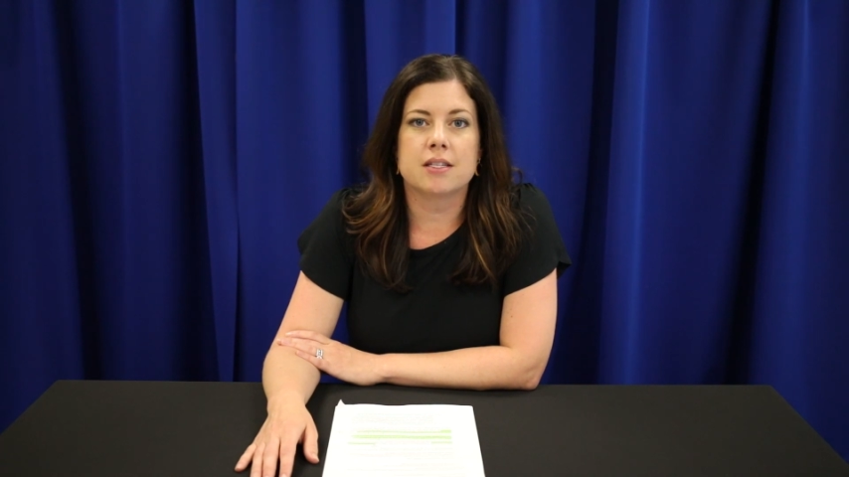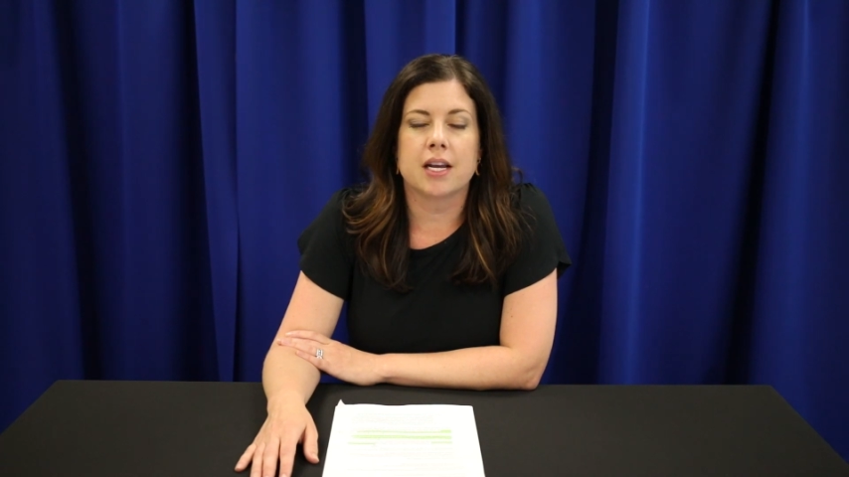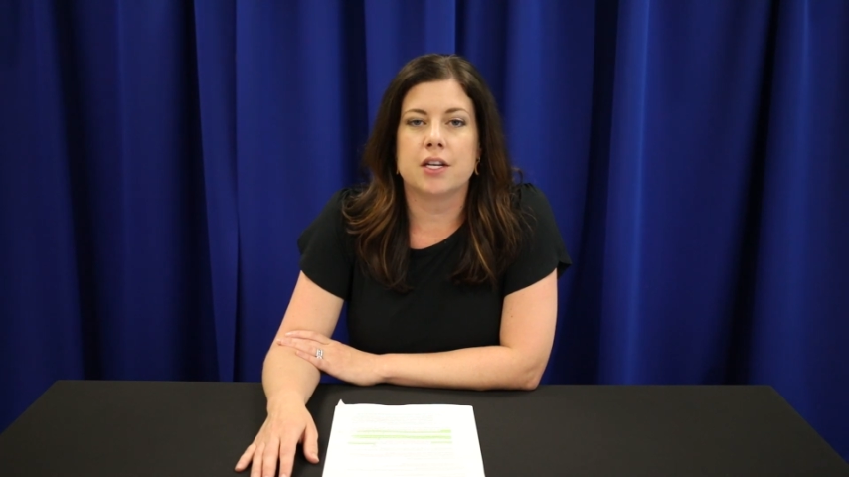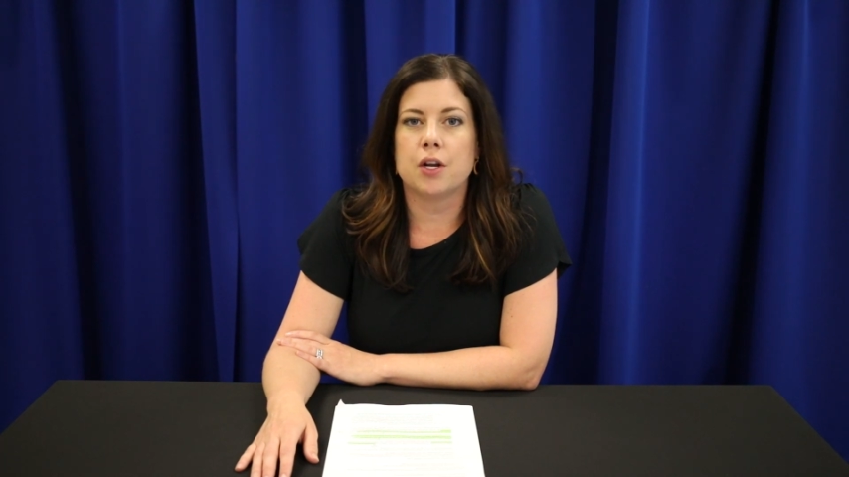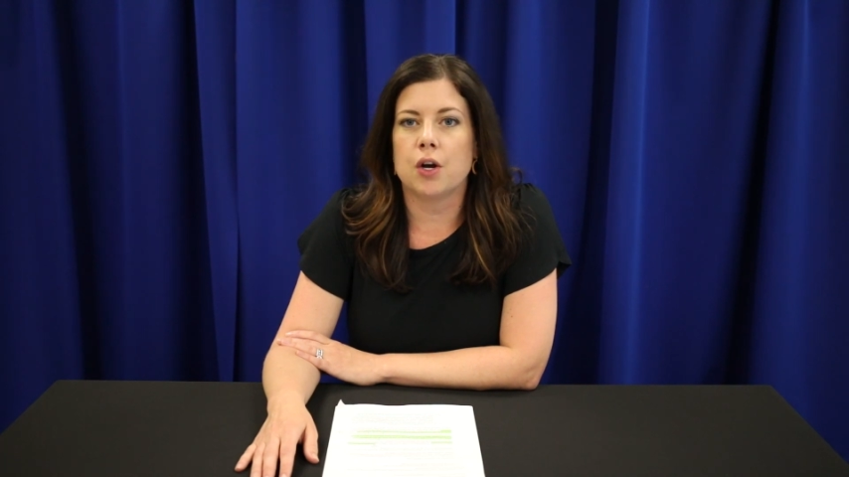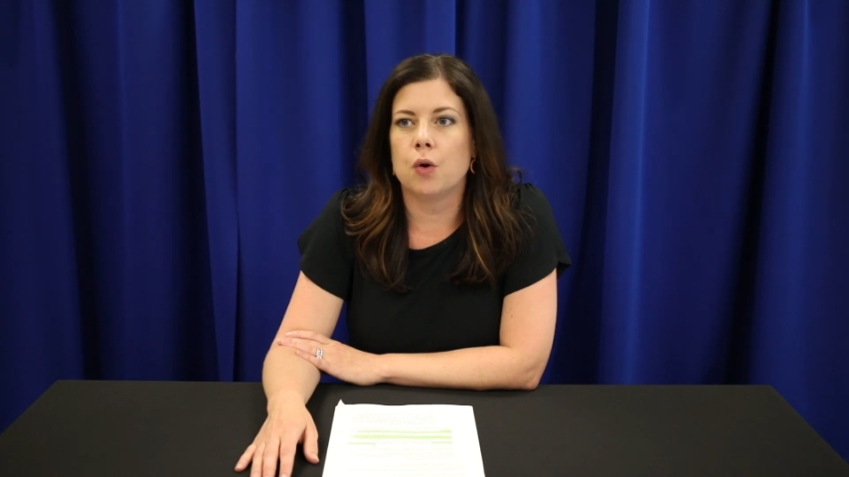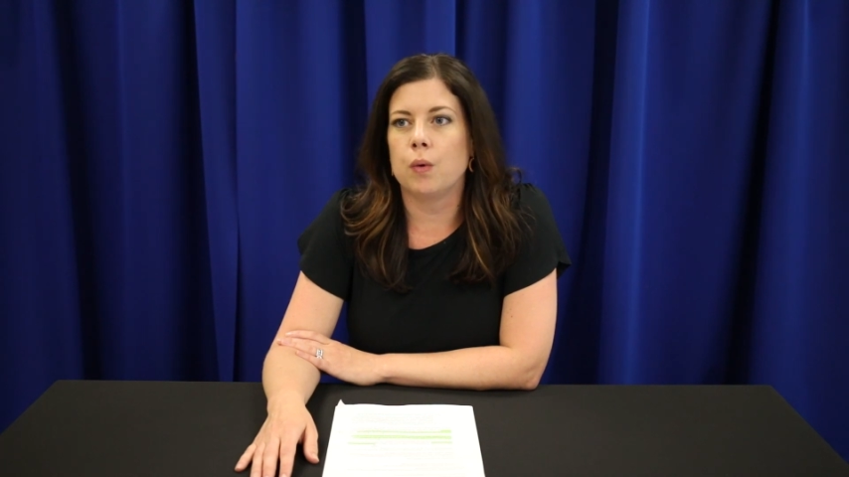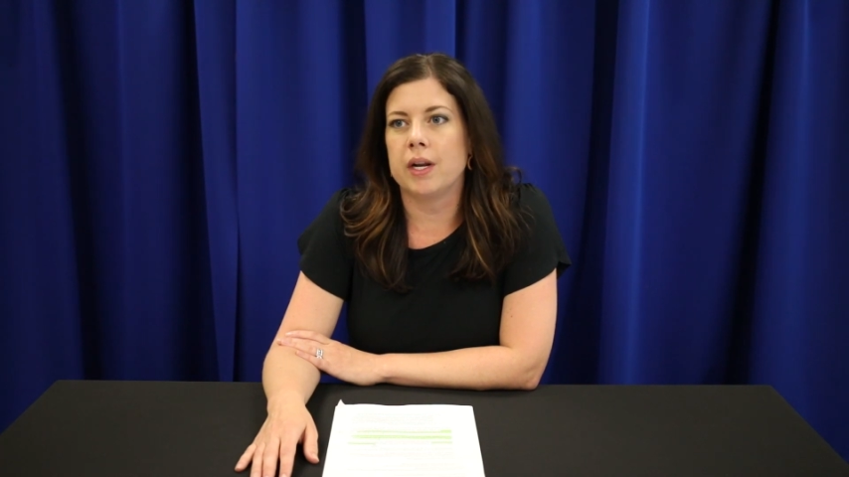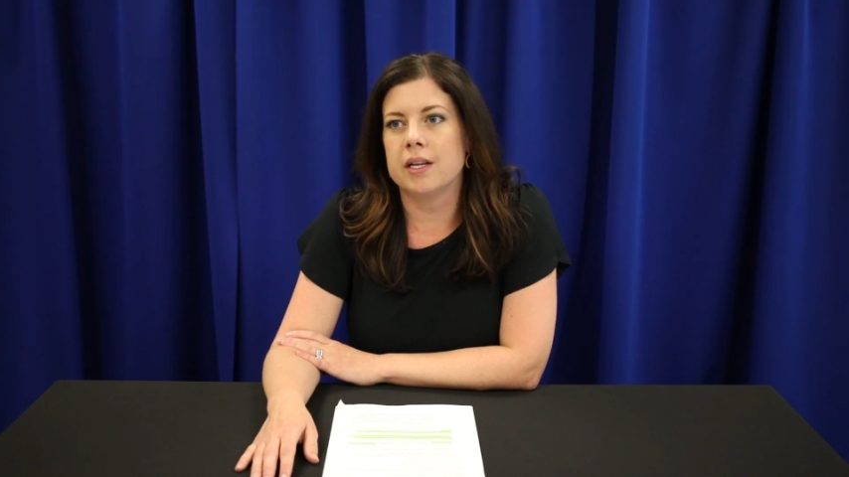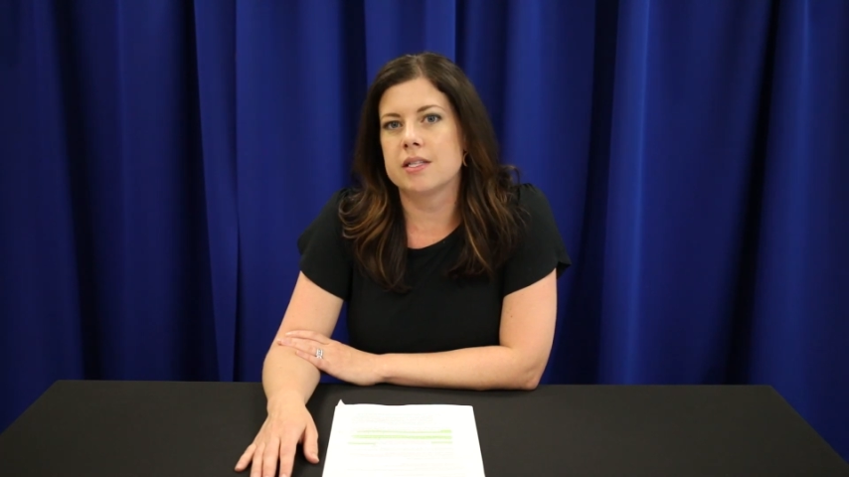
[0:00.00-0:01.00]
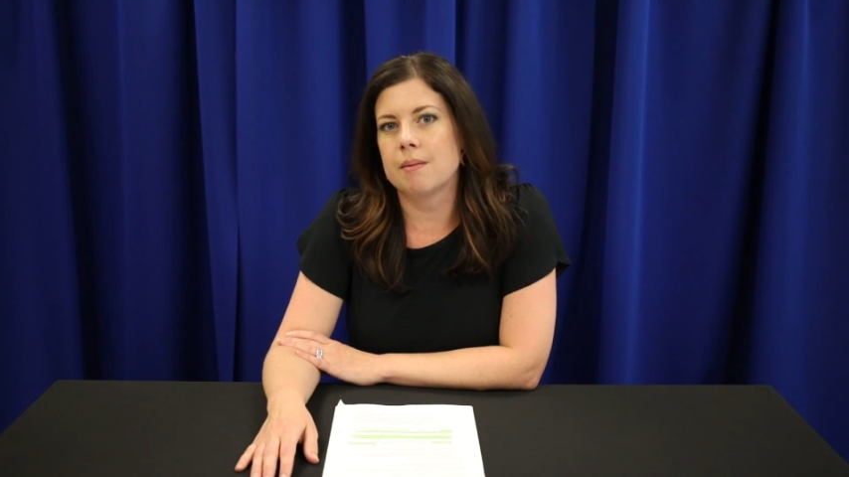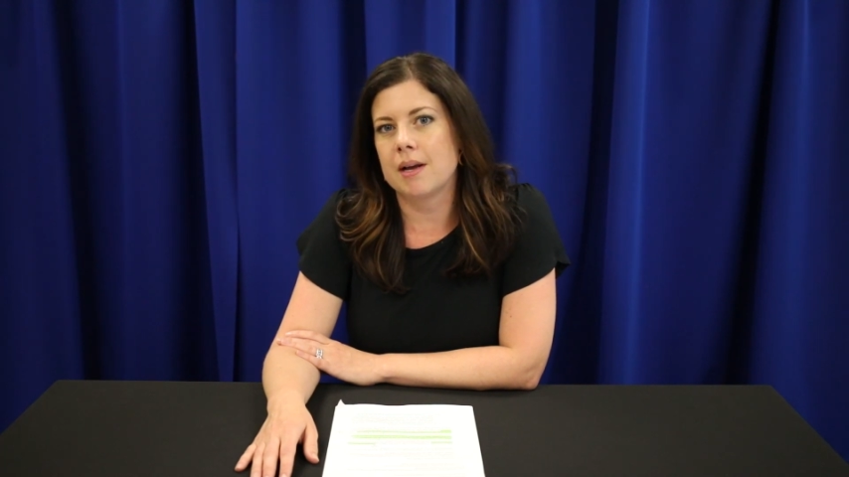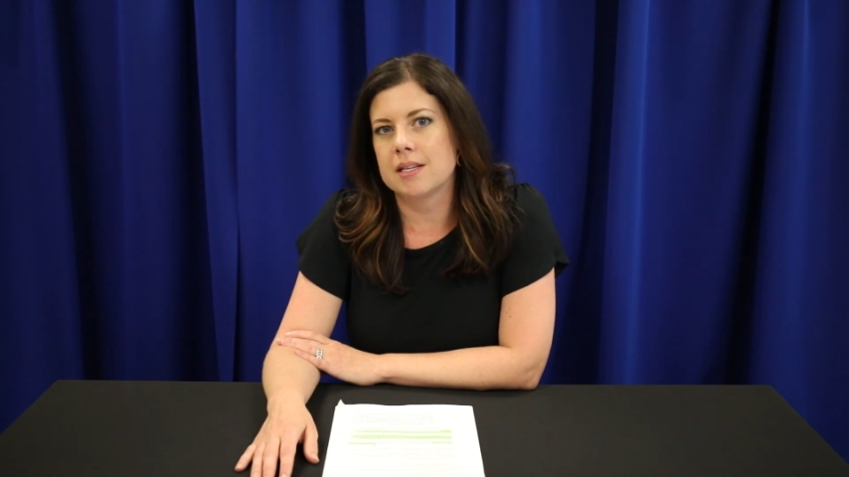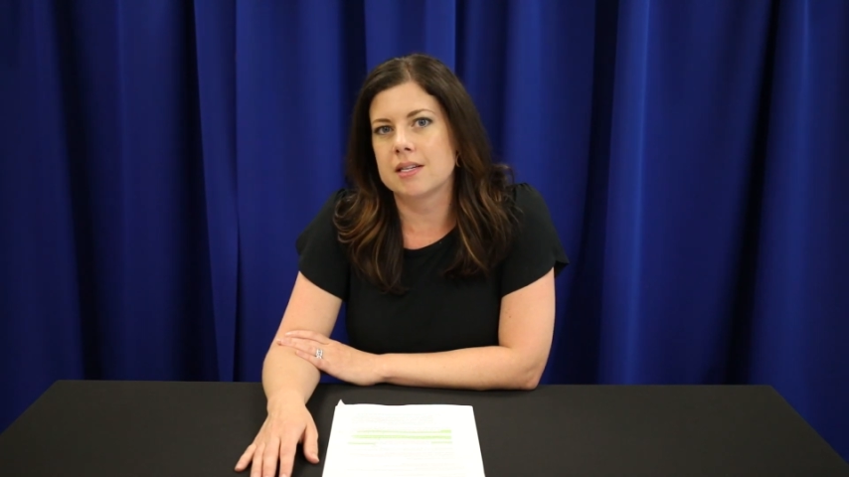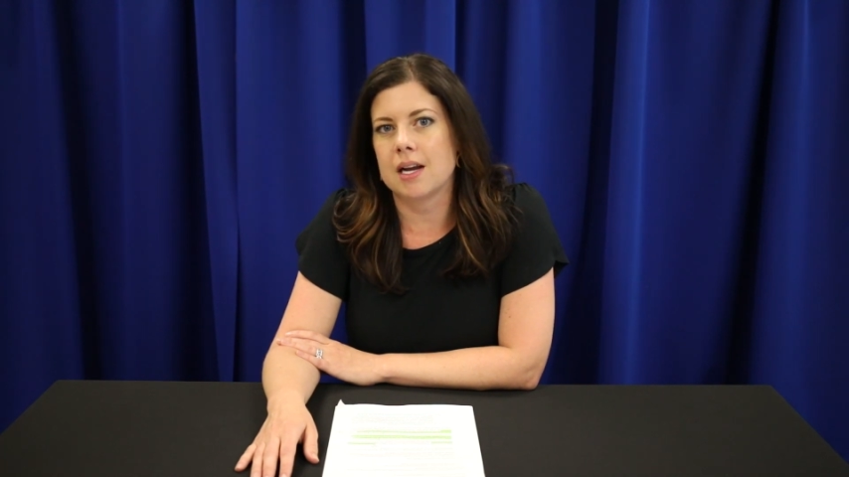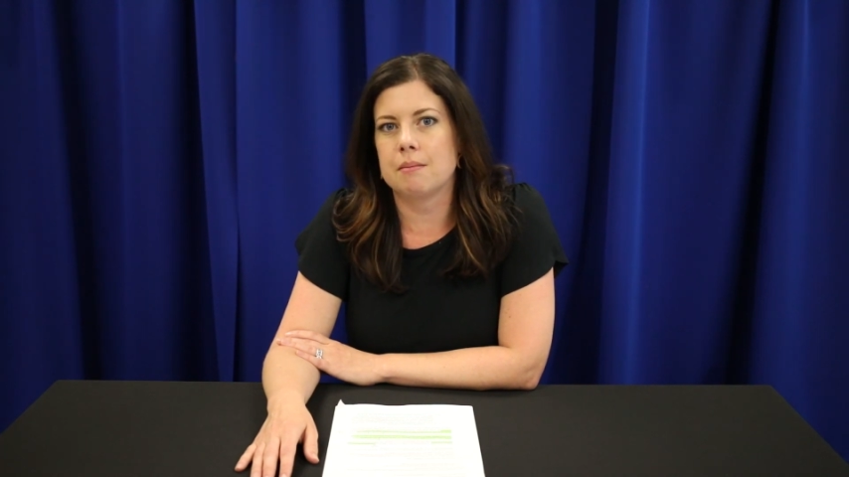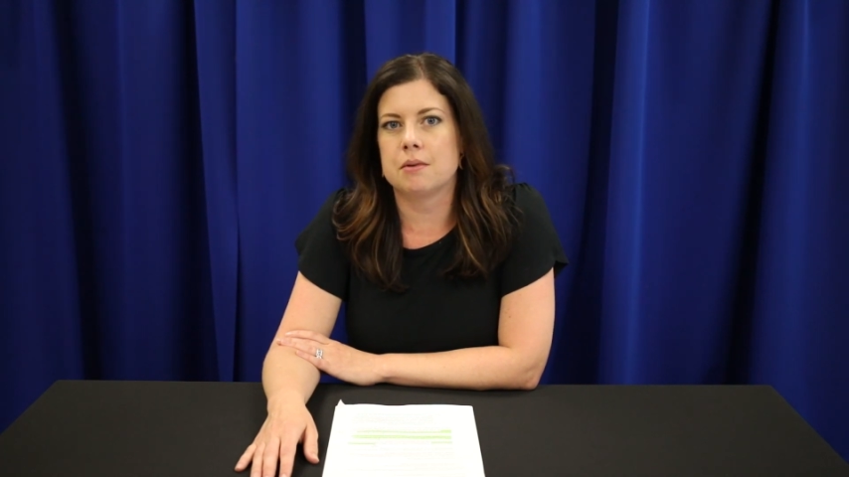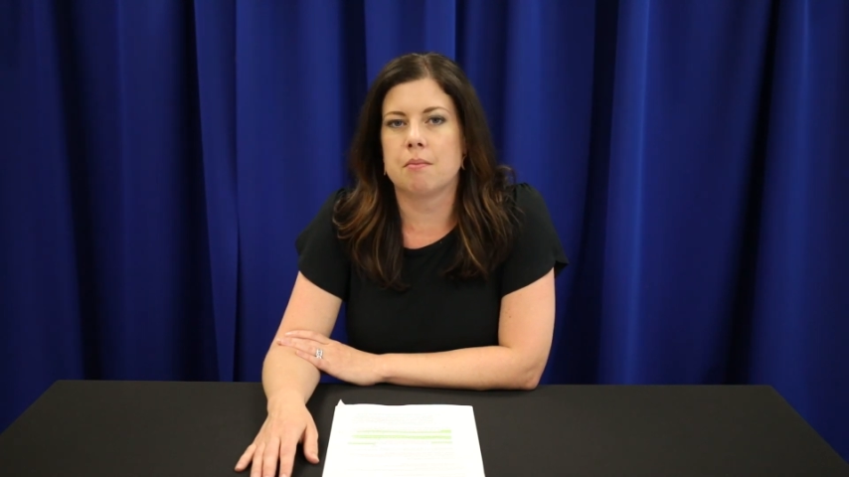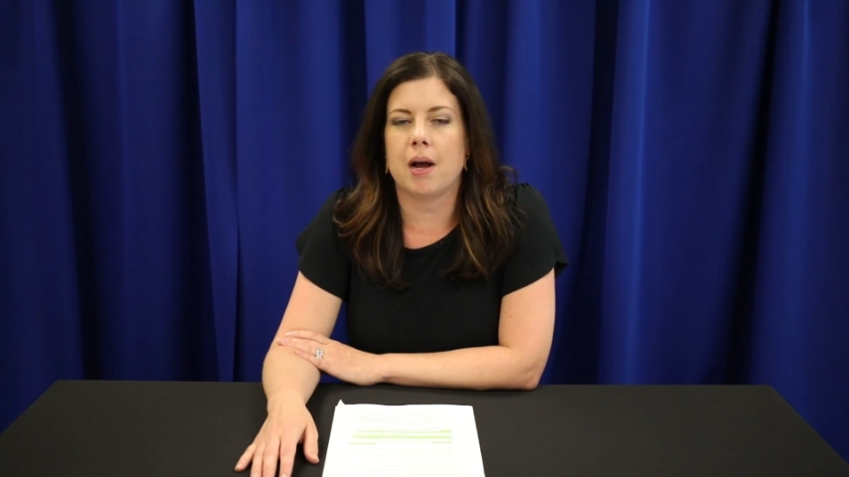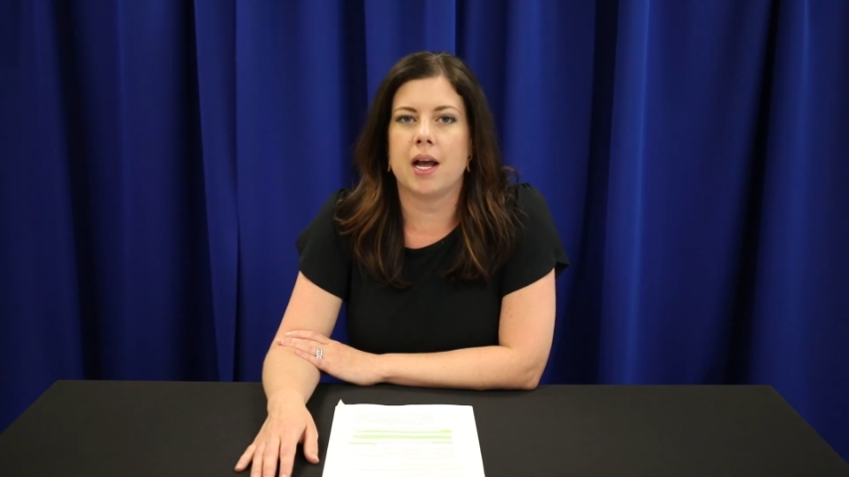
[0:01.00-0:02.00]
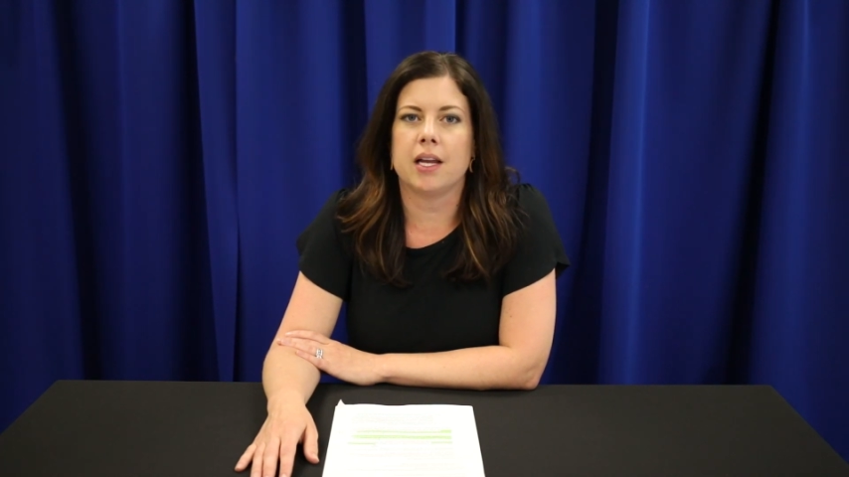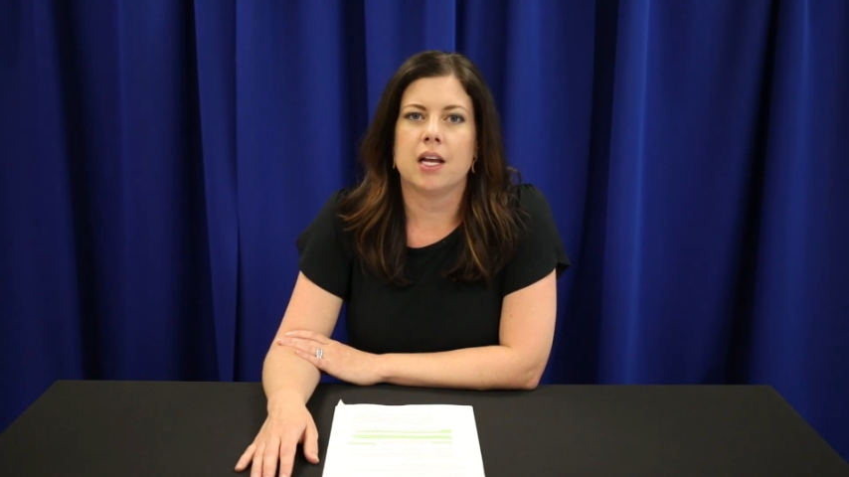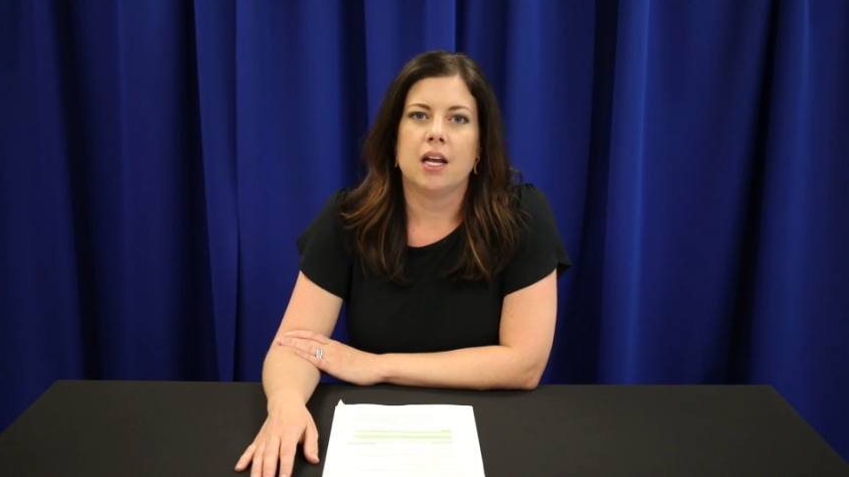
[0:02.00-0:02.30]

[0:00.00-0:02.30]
I know when is the best time to buy.